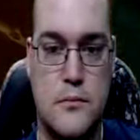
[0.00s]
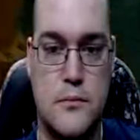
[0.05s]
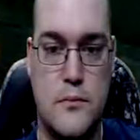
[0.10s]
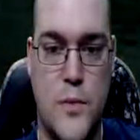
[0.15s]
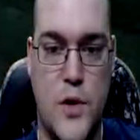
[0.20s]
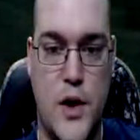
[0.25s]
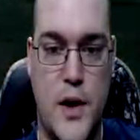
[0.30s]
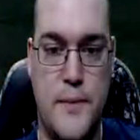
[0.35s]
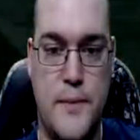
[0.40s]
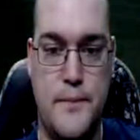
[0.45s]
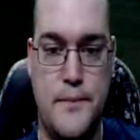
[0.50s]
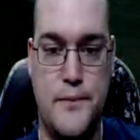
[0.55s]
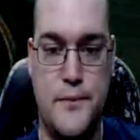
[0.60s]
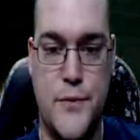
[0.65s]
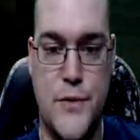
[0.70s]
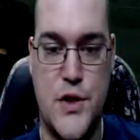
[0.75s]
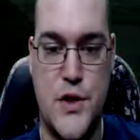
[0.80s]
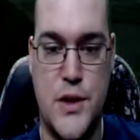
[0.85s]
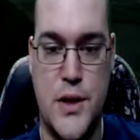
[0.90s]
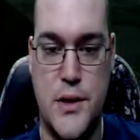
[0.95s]
Okay,
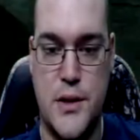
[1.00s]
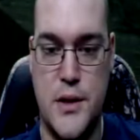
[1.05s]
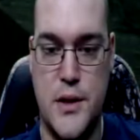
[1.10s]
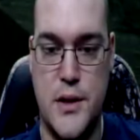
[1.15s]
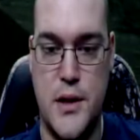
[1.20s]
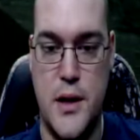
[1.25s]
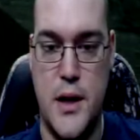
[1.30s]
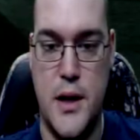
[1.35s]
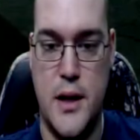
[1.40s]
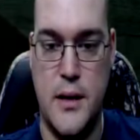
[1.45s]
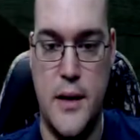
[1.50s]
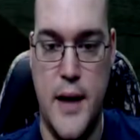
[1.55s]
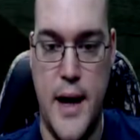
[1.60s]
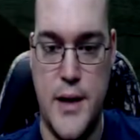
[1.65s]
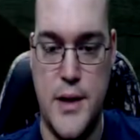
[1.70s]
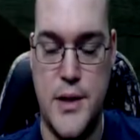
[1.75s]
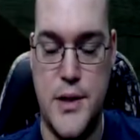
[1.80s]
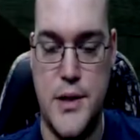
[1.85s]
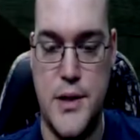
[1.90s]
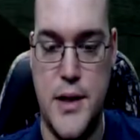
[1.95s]
let's get the
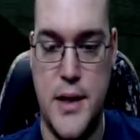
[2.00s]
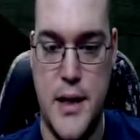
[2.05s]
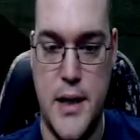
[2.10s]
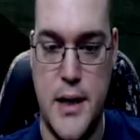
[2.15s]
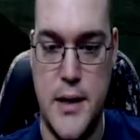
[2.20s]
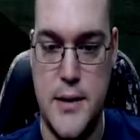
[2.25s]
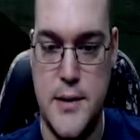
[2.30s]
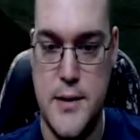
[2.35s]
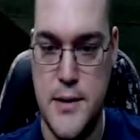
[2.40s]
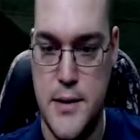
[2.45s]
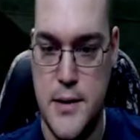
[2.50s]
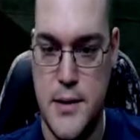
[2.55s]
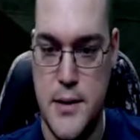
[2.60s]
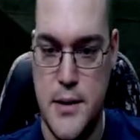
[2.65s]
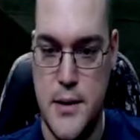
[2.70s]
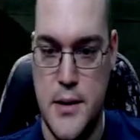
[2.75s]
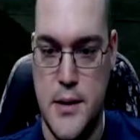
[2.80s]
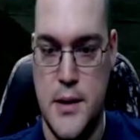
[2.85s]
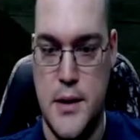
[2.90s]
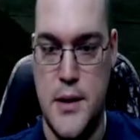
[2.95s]
last
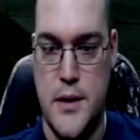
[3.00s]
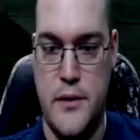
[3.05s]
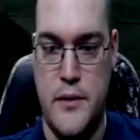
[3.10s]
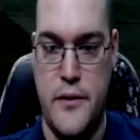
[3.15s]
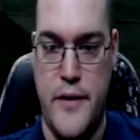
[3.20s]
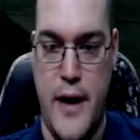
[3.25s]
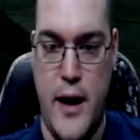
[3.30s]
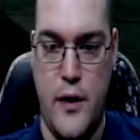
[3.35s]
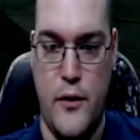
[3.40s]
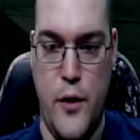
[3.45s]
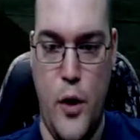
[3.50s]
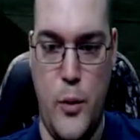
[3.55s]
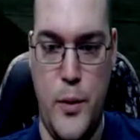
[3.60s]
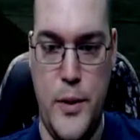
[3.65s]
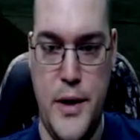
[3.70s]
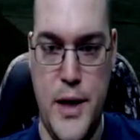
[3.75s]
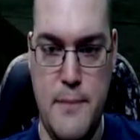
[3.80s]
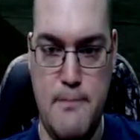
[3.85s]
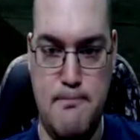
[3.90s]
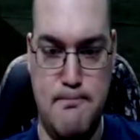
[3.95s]
valve opened
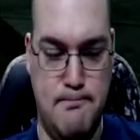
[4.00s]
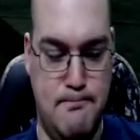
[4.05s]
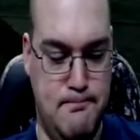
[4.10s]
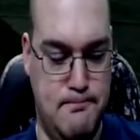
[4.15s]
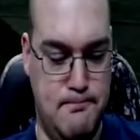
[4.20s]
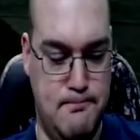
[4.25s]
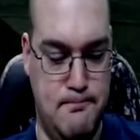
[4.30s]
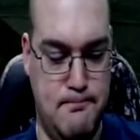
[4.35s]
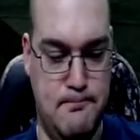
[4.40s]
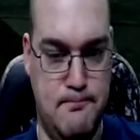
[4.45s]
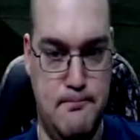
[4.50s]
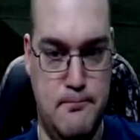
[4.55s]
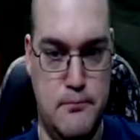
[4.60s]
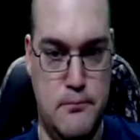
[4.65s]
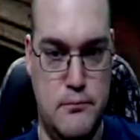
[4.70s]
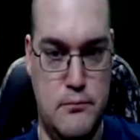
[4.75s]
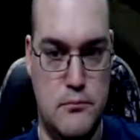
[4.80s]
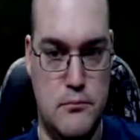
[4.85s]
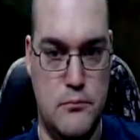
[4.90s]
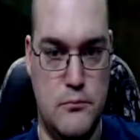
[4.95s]
up.
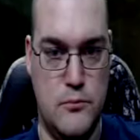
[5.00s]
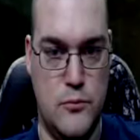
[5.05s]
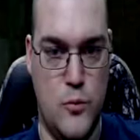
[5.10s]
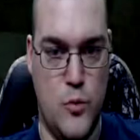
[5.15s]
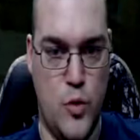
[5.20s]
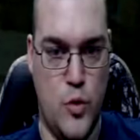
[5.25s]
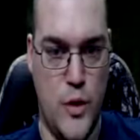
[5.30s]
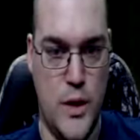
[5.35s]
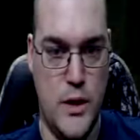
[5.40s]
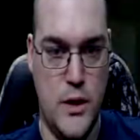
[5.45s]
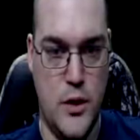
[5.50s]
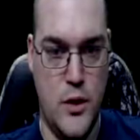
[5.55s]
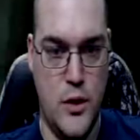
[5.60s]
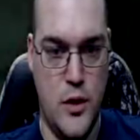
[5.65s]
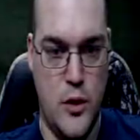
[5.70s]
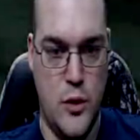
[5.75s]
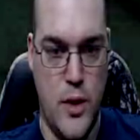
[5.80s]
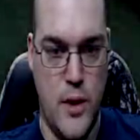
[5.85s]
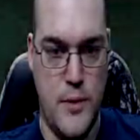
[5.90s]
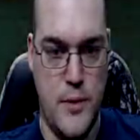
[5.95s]
Reload our
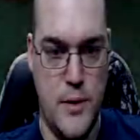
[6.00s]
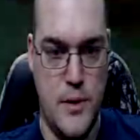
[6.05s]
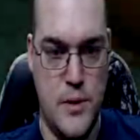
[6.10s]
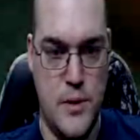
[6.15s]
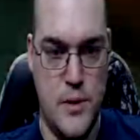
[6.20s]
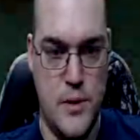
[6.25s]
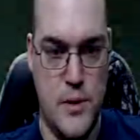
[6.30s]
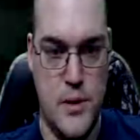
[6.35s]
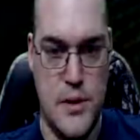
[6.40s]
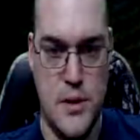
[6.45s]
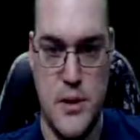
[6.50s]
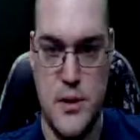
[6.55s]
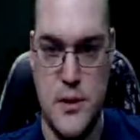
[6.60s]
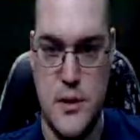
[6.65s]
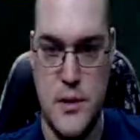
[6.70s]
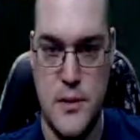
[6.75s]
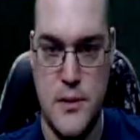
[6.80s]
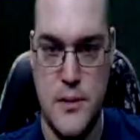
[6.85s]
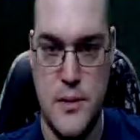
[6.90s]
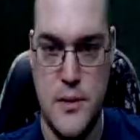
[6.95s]
weapons.
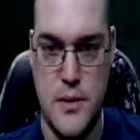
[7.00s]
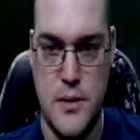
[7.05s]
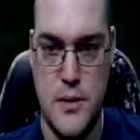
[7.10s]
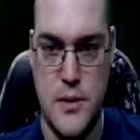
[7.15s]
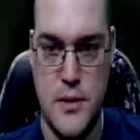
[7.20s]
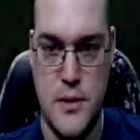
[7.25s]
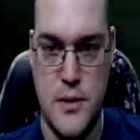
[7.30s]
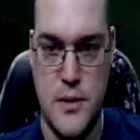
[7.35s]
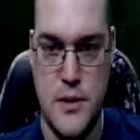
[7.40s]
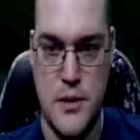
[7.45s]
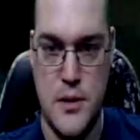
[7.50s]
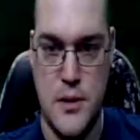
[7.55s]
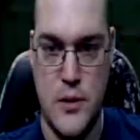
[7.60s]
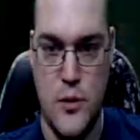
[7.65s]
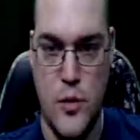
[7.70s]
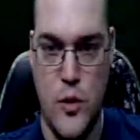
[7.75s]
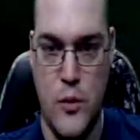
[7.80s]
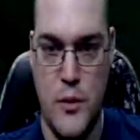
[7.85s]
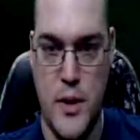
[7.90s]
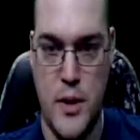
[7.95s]

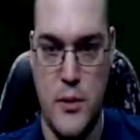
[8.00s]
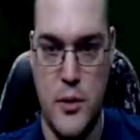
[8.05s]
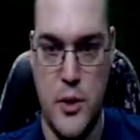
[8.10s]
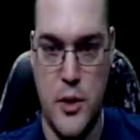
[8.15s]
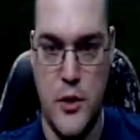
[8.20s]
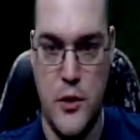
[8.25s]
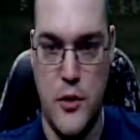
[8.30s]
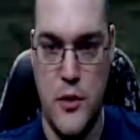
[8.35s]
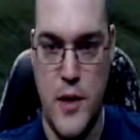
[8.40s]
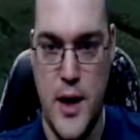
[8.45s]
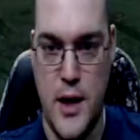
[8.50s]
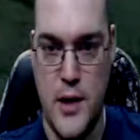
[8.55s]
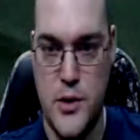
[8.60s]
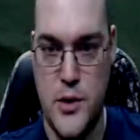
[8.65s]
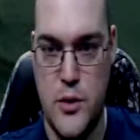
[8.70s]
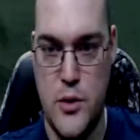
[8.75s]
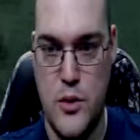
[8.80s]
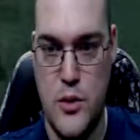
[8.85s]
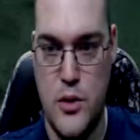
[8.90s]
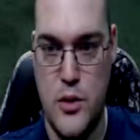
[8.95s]
Won't be able to go through that
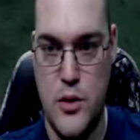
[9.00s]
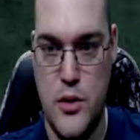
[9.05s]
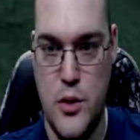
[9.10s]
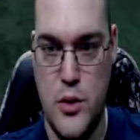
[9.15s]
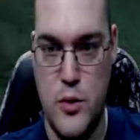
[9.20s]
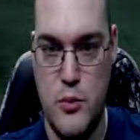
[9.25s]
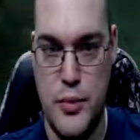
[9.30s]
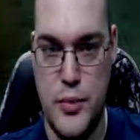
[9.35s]
door. Nope.